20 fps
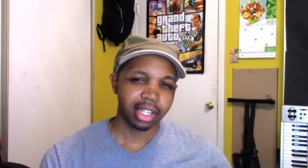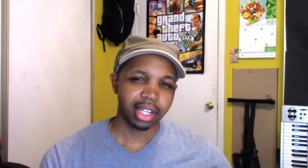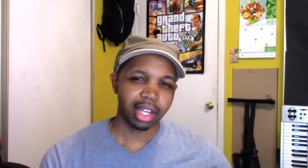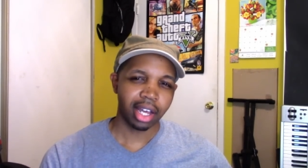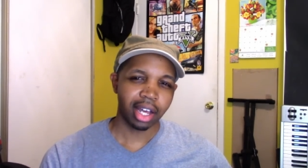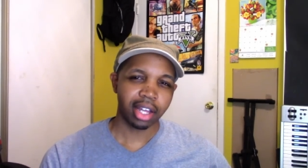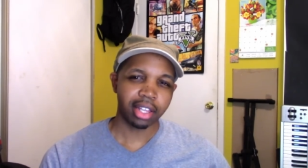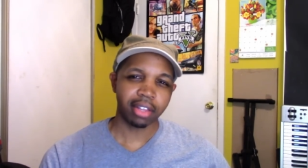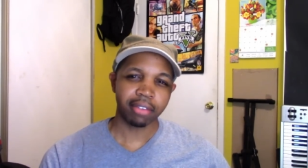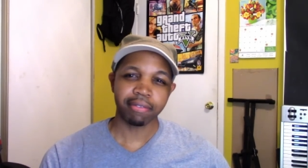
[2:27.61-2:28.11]

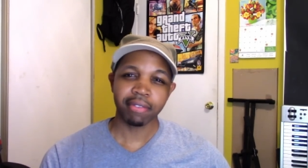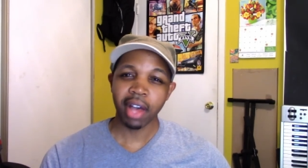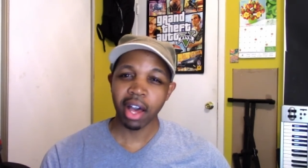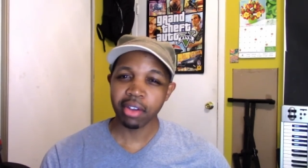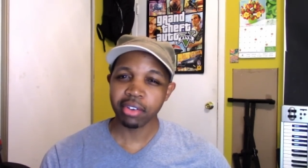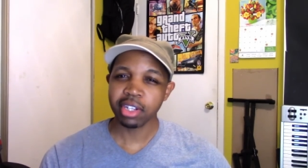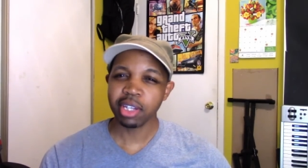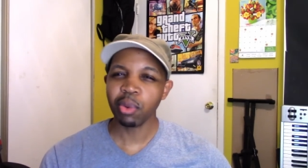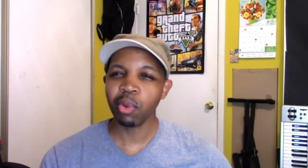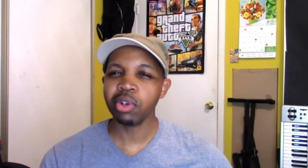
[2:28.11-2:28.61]
Uh, the
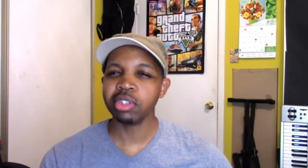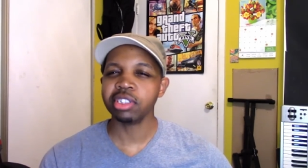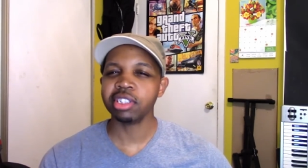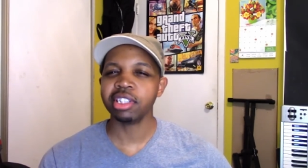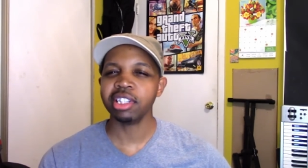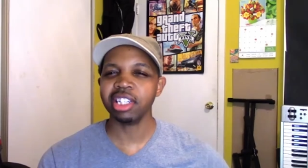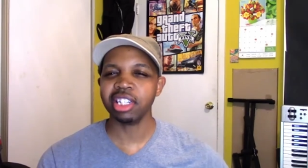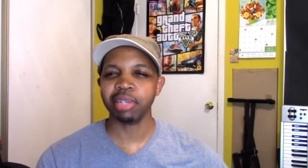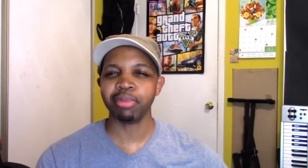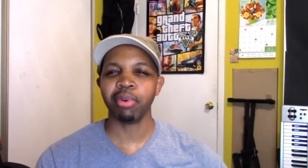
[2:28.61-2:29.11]
founder, he wants to
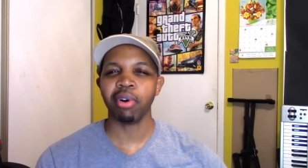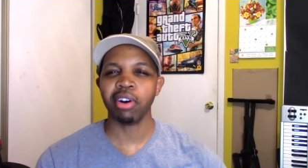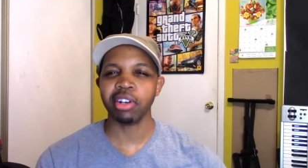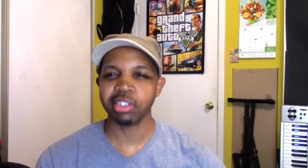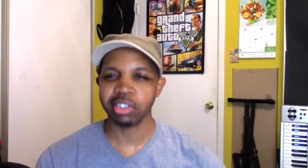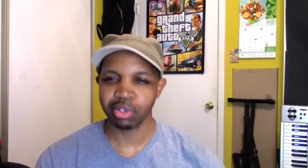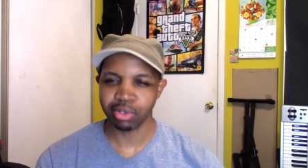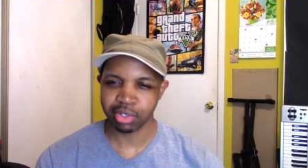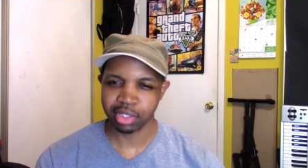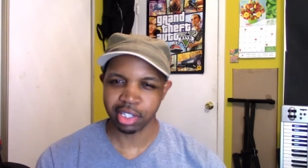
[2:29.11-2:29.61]
clean up all
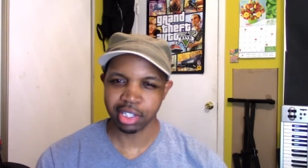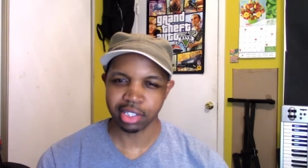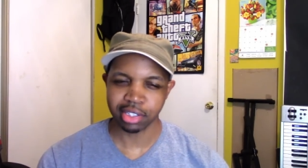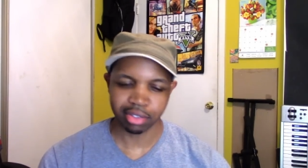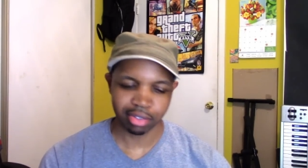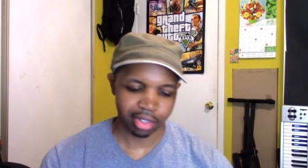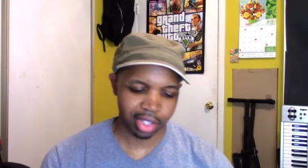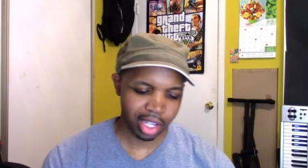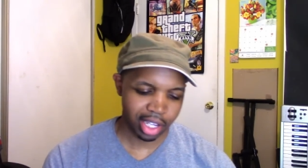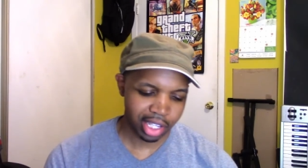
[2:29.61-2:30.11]
his loose ends,
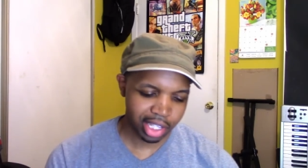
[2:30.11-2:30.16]
okay?